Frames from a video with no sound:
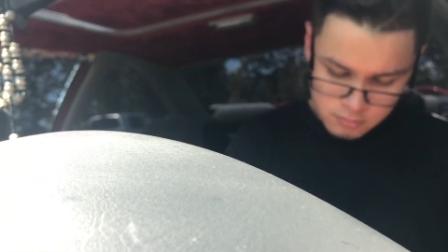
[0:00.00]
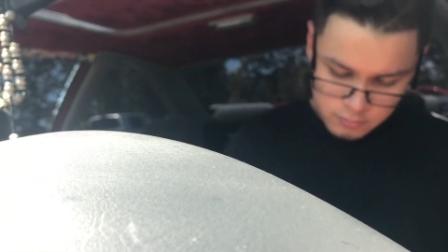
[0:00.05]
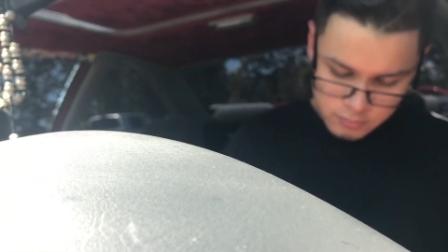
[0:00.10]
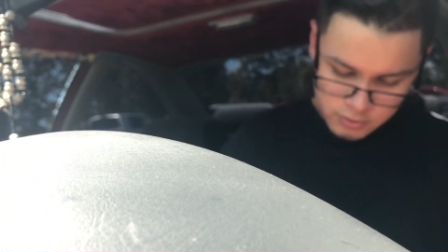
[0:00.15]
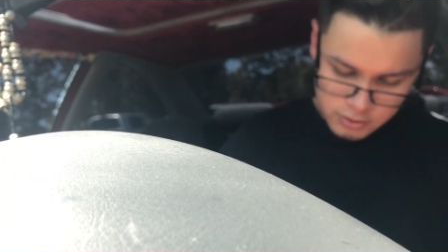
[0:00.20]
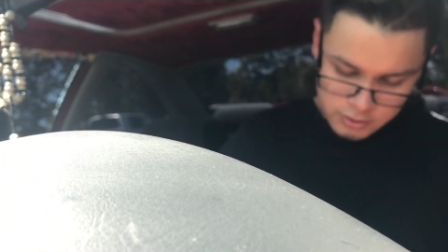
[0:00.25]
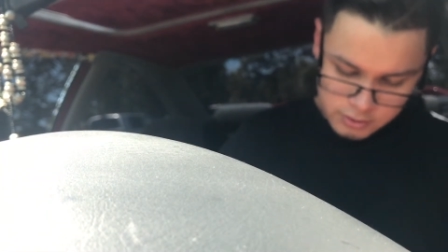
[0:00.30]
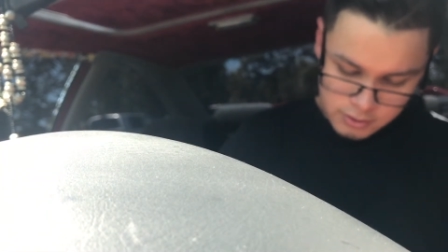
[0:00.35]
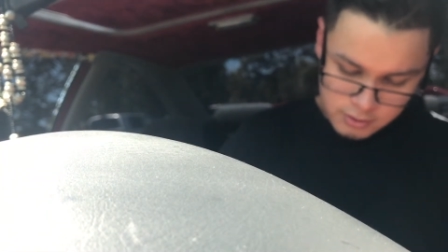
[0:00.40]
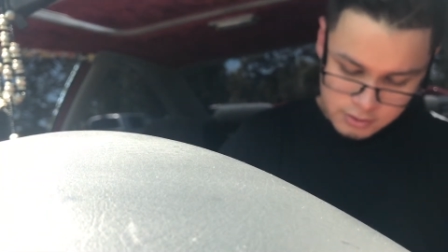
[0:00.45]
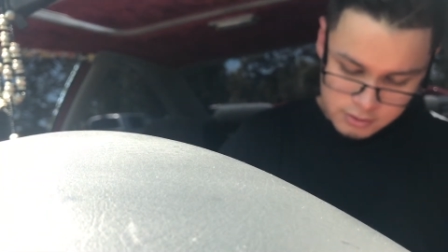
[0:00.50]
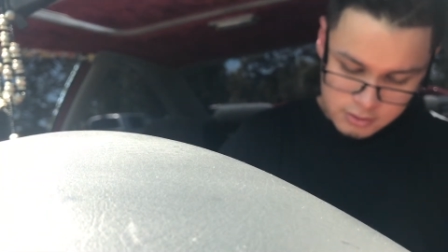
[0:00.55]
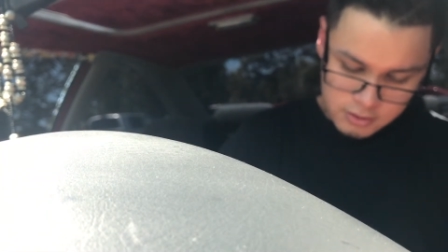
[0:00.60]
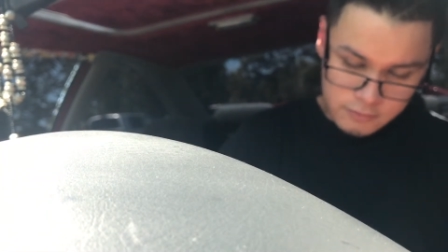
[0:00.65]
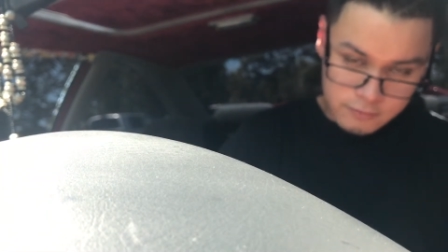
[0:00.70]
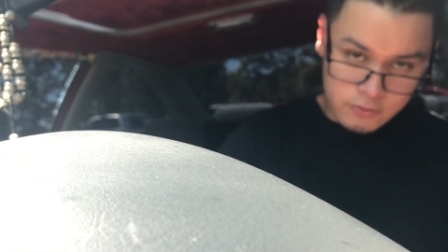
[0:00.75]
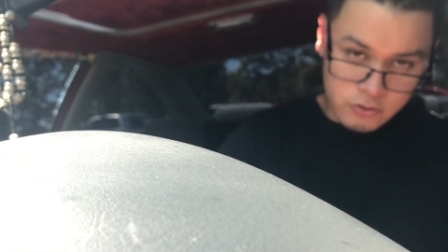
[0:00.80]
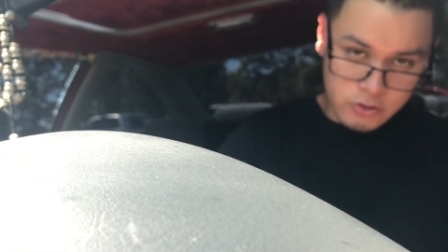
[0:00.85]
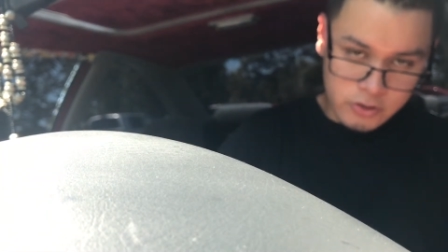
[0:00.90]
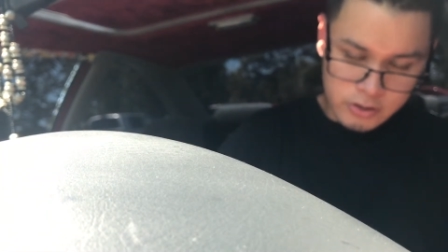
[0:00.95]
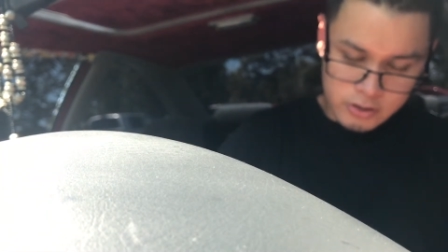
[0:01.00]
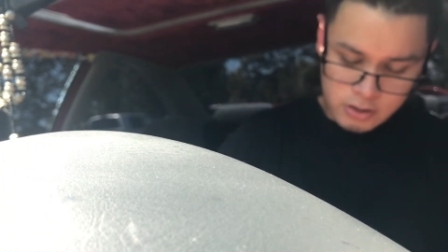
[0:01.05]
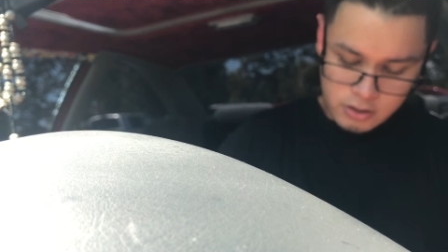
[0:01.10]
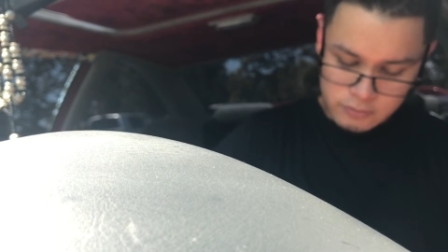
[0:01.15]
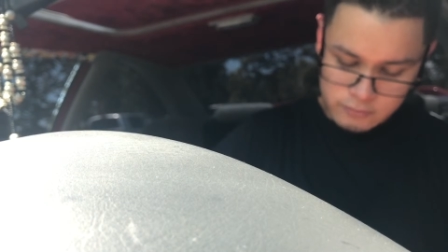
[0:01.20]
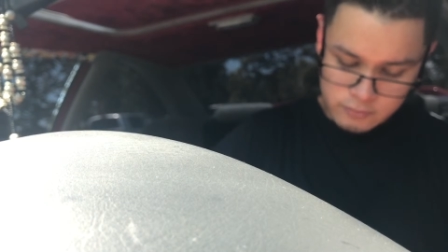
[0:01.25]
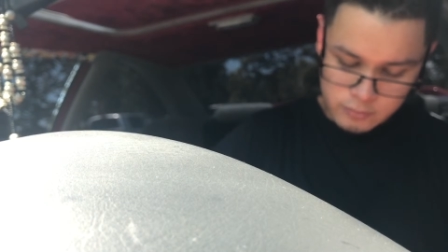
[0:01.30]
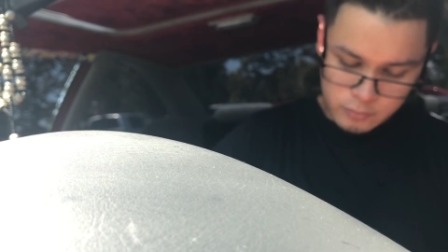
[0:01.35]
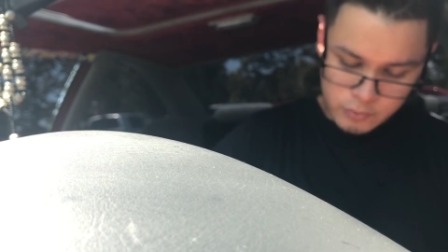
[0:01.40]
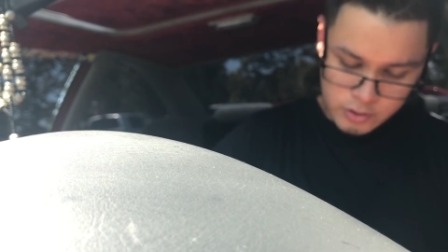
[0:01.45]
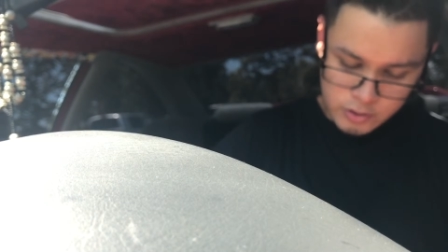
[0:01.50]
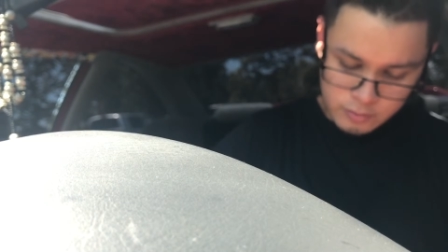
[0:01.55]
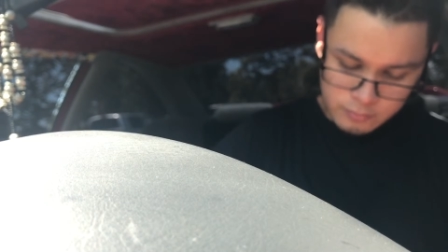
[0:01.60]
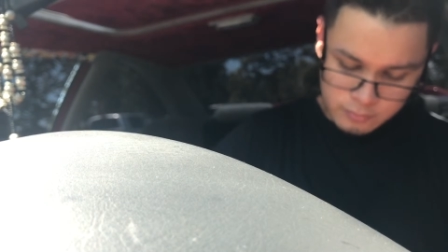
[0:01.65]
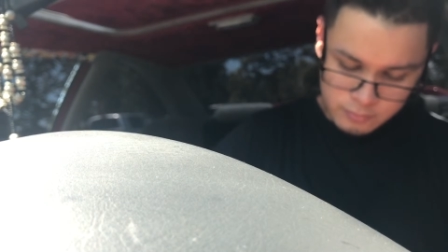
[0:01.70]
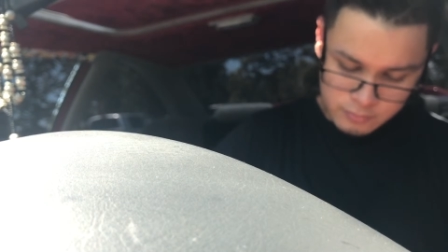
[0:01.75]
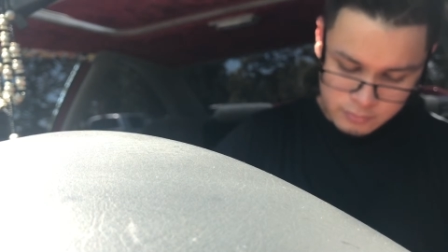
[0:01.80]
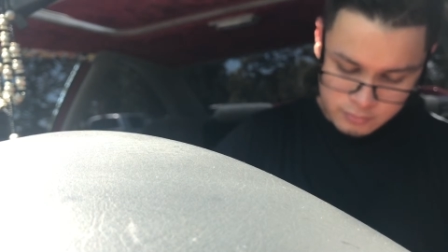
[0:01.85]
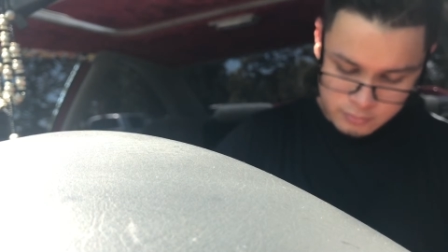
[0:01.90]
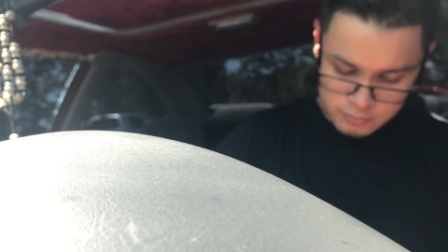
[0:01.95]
just gonna take a gift card I got from them.